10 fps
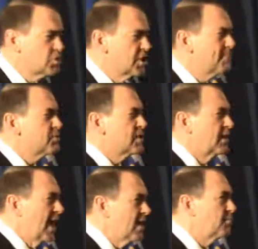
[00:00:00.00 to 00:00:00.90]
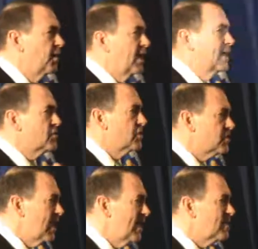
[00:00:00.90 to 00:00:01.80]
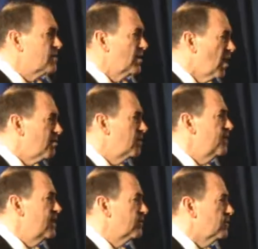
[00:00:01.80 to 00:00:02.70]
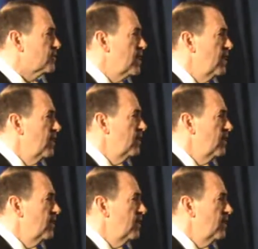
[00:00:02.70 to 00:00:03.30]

Ships and airplanes and tanks and armored vehicles.